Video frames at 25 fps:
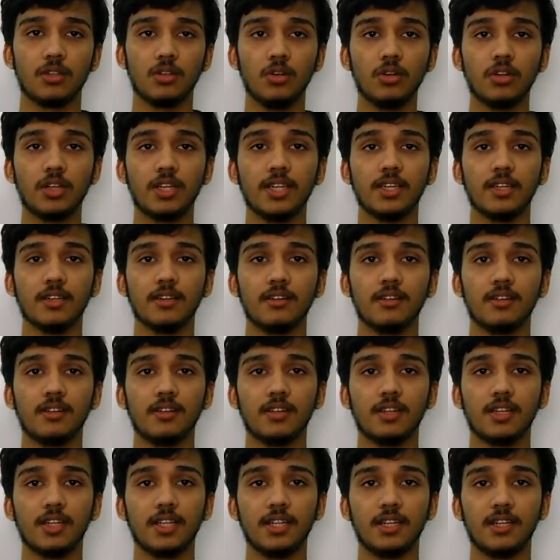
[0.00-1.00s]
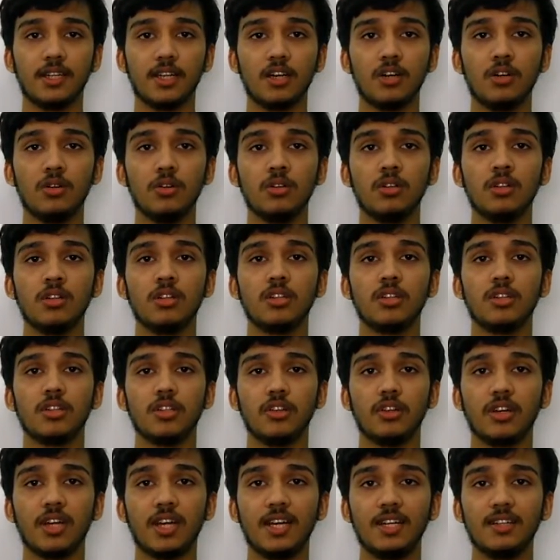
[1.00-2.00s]
Okay, and now
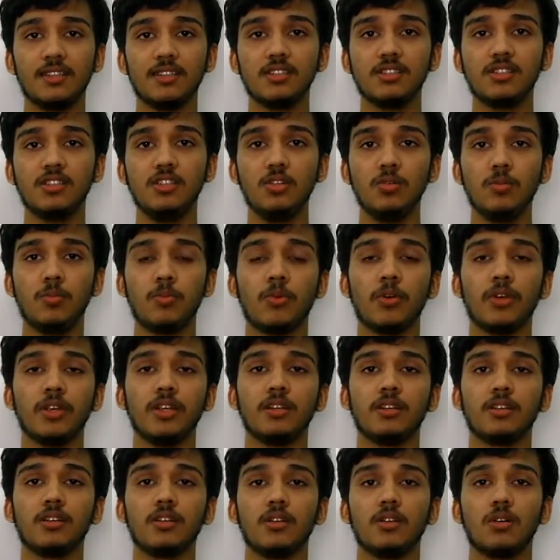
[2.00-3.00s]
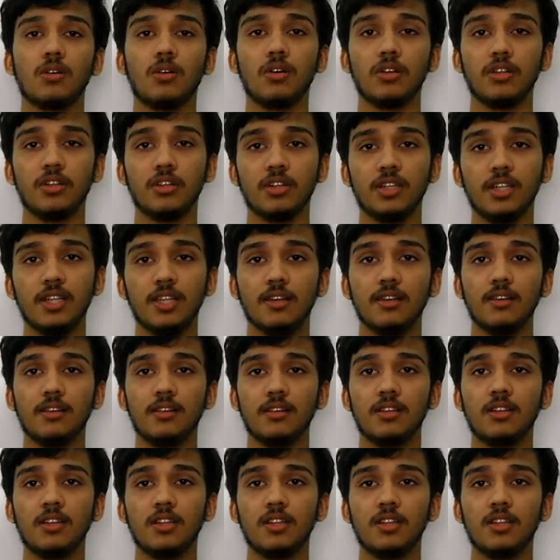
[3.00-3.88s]
you're at this new point on your hill.